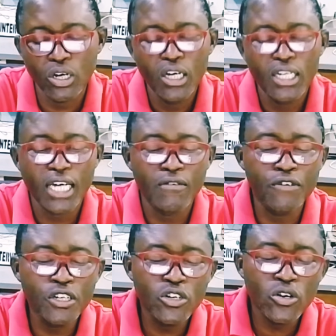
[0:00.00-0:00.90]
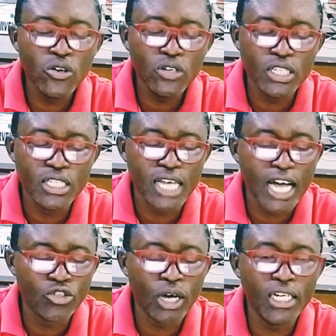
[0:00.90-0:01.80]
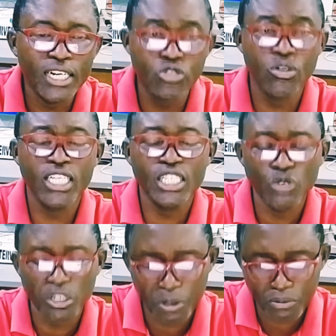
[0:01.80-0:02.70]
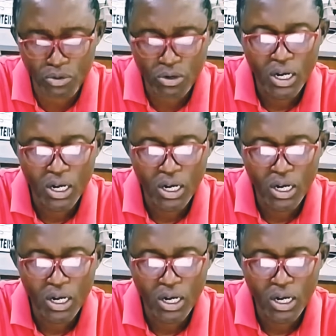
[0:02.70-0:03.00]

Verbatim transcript: that the video is actually resonating with people